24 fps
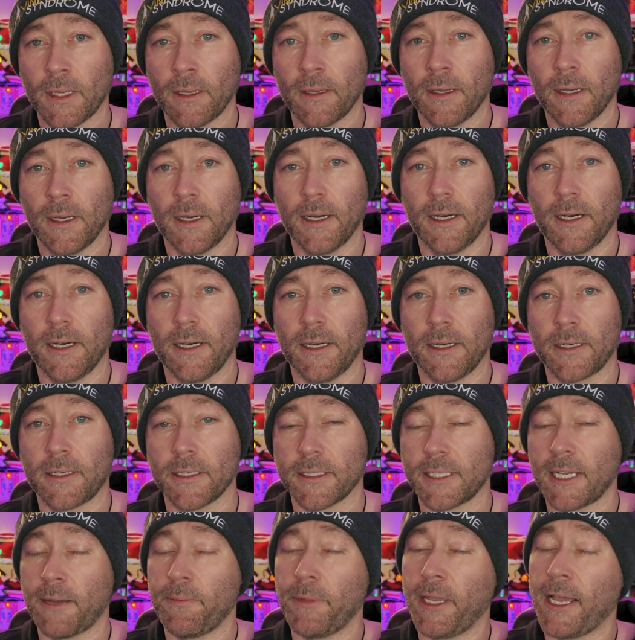
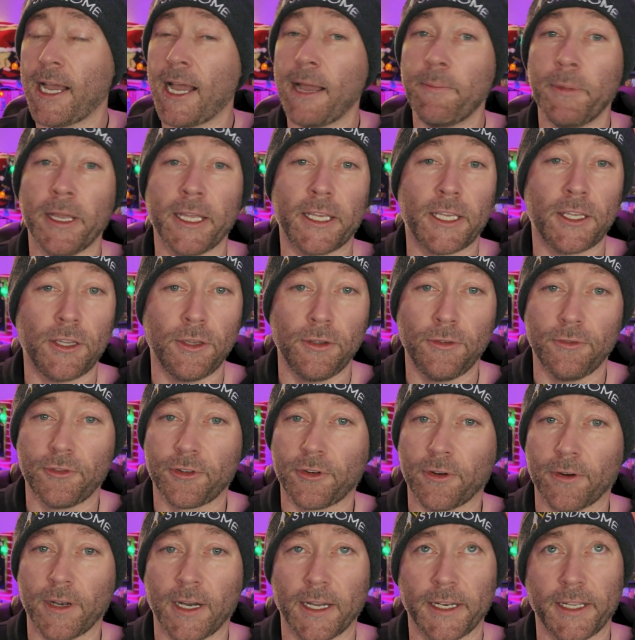Because I'm a huge
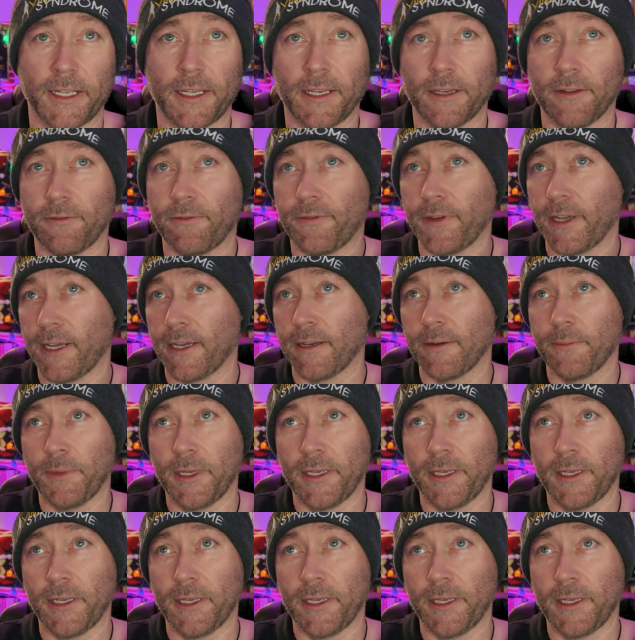Karate Kid fan.